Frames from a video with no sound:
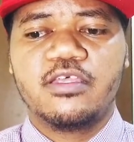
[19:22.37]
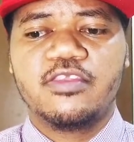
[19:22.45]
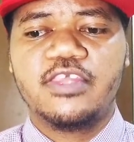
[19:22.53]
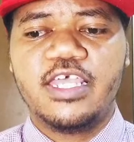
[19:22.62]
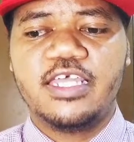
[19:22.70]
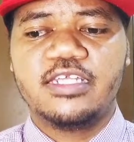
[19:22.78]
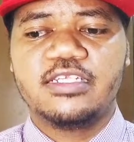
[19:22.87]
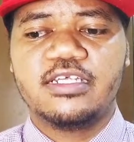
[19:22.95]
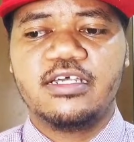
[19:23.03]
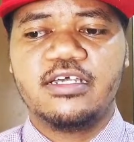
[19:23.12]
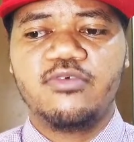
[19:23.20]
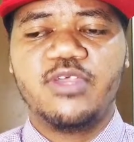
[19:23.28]
Then,
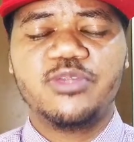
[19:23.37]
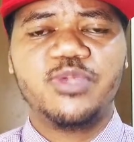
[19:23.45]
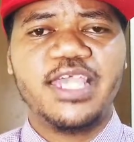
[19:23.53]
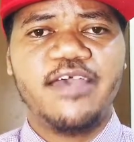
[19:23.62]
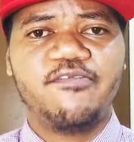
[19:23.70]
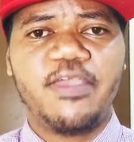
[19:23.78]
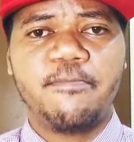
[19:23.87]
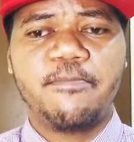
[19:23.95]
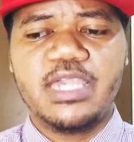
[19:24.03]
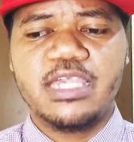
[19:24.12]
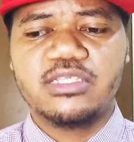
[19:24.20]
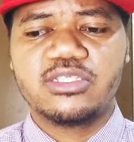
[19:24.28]
when we have a
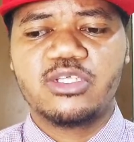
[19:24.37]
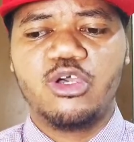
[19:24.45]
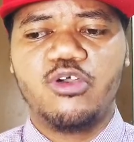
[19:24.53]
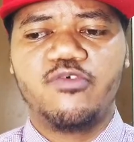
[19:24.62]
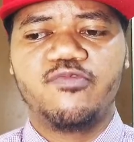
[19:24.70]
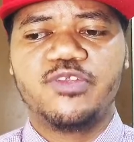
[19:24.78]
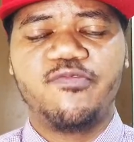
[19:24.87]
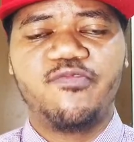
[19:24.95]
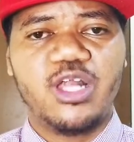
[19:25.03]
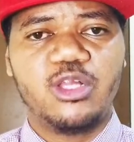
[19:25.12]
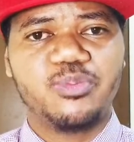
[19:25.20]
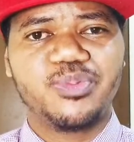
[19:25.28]
base of
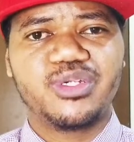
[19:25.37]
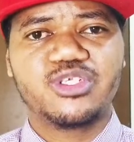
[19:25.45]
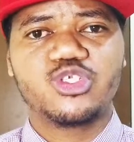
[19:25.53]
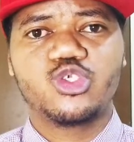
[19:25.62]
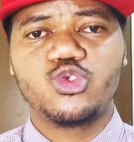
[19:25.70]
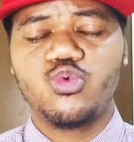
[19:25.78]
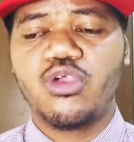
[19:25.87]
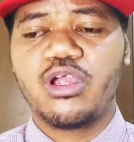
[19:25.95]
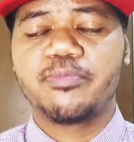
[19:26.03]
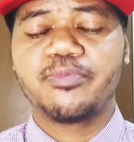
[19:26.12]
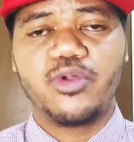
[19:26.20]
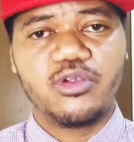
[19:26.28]
developers who
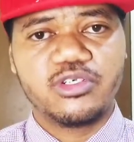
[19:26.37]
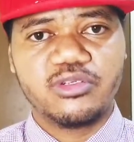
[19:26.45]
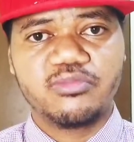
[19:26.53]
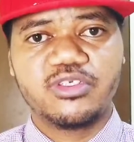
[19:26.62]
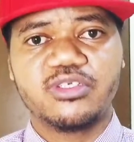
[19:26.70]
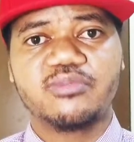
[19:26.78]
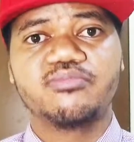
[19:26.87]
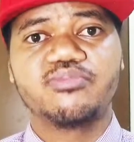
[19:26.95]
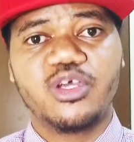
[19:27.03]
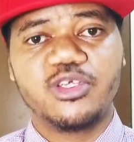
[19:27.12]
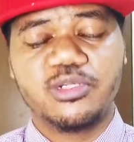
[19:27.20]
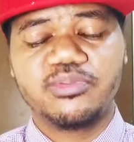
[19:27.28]
are
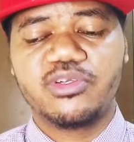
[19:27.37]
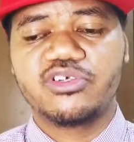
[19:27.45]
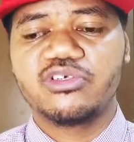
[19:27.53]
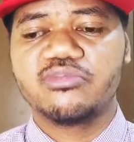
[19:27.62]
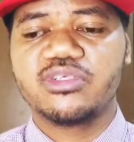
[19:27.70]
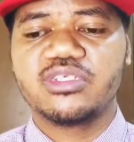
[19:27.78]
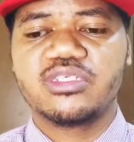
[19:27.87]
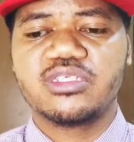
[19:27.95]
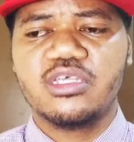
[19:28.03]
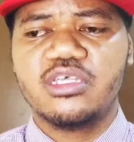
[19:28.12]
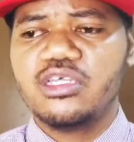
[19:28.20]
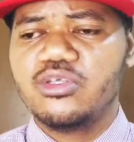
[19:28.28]
brother programmers,
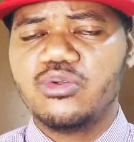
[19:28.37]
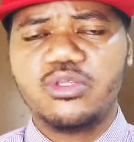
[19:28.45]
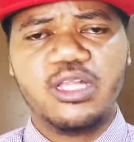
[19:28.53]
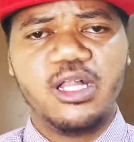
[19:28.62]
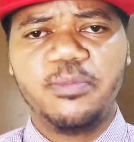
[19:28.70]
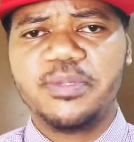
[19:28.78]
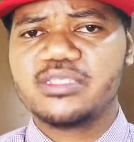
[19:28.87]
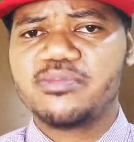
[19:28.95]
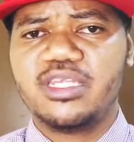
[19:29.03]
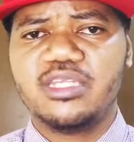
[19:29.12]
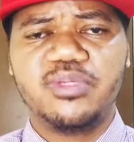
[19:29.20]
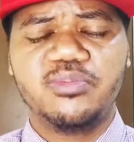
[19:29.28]
we'll help as
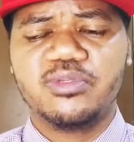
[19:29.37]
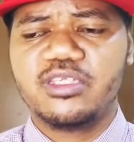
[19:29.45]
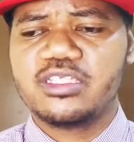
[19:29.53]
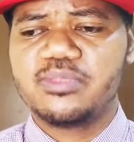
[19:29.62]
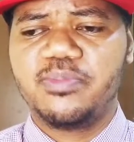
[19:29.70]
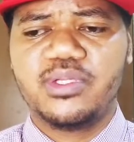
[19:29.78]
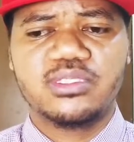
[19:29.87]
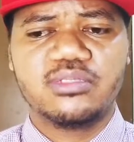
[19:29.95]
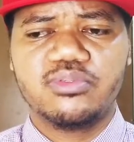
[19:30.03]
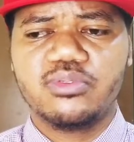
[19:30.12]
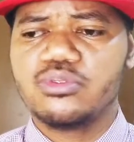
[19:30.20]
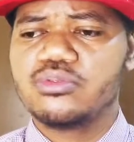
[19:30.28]
many people as
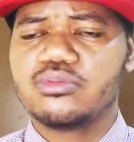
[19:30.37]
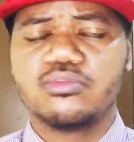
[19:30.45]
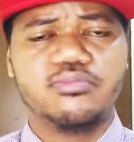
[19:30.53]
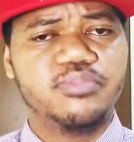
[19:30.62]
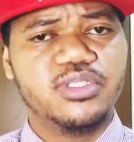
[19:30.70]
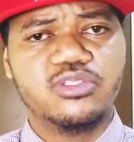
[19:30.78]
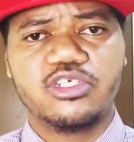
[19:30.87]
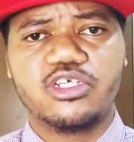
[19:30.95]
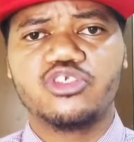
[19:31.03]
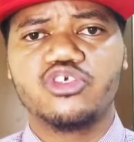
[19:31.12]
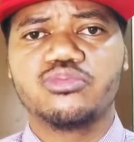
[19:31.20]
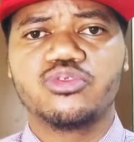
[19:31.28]
possible build their
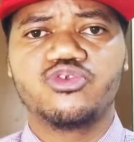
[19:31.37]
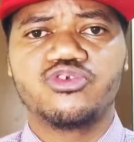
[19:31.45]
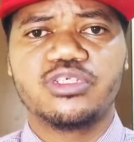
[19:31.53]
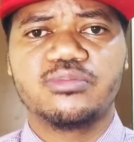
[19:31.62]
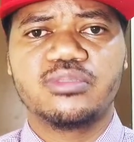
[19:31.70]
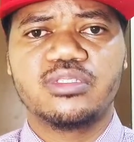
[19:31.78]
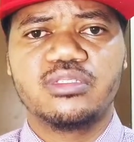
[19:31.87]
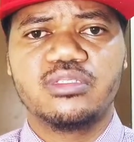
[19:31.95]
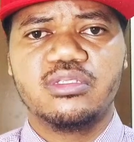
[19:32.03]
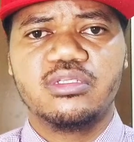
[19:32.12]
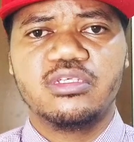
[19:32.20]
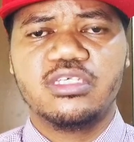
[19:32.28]
noble dreams,
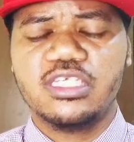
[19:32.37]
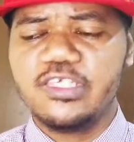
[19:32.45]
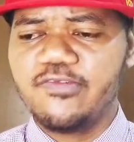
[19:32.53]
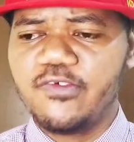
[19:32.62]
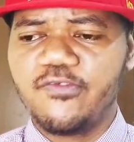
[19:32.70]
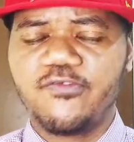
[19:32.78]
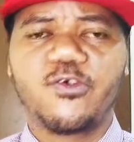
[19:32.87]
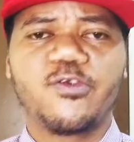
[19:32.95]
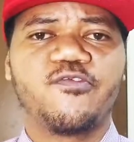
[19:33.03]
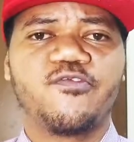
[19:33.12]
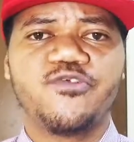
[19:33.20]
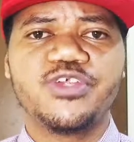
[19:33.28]
even for
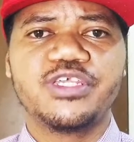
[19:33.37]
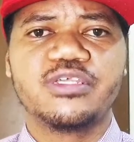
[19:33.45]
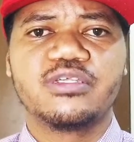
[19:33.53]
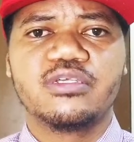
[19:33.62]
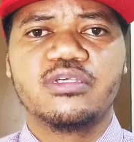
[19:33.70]
free.